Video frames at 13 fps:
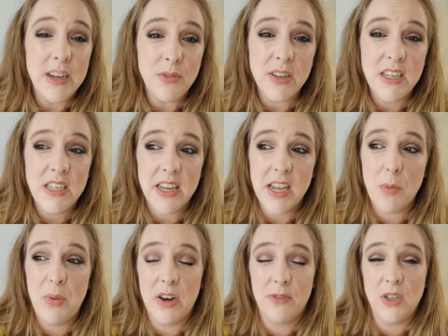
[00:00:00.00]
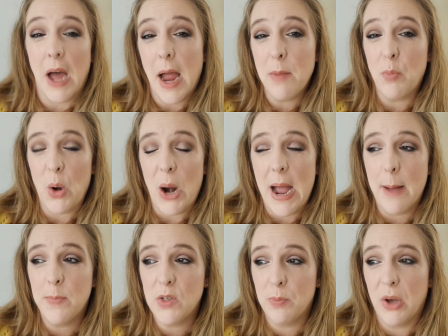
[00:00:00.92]
would definitely take a bit of time,
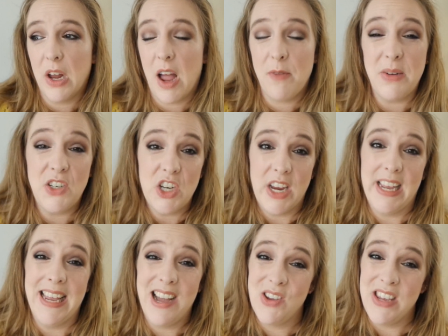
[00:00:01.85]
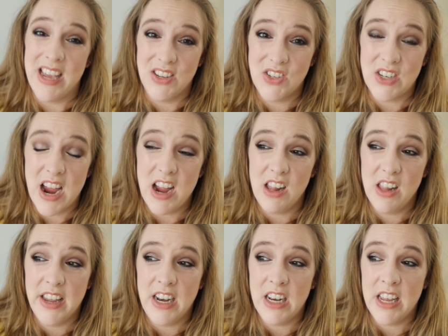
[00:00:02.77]
perhaps, but I've been checking out Yes
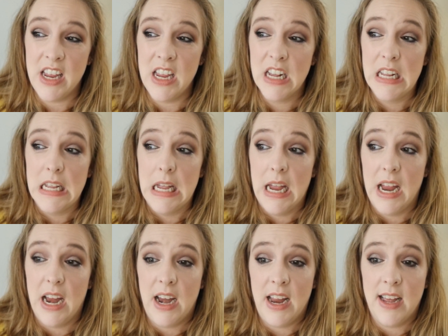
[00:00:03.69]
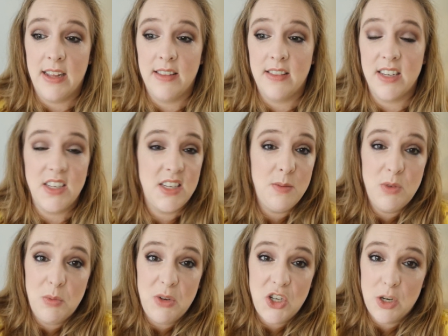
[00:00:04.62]
Style lately, and they
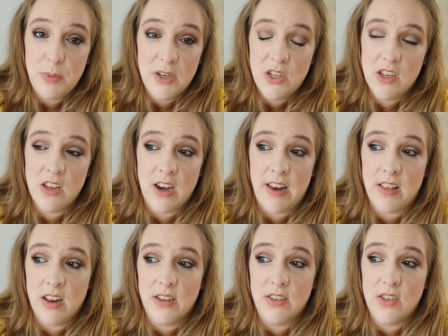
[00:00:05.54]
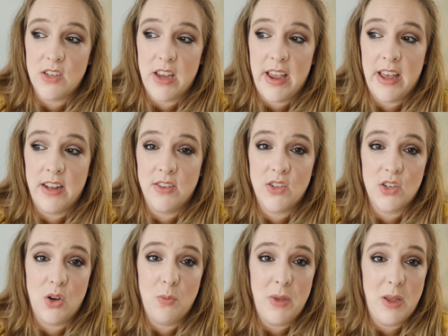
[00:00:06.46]
seem to be shipping to the Netherlands, and
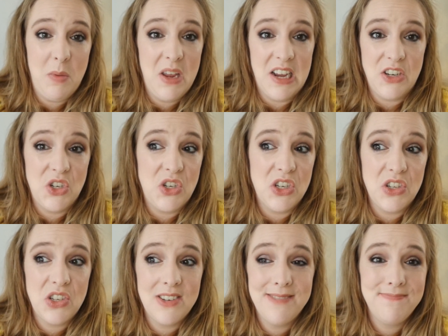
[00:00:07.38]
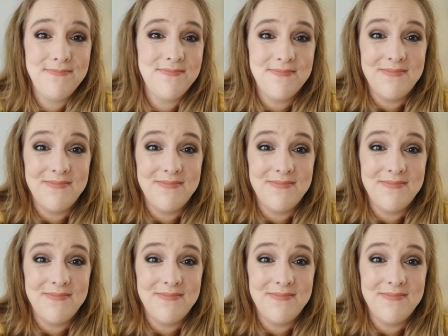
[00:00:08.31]
so maybe I should just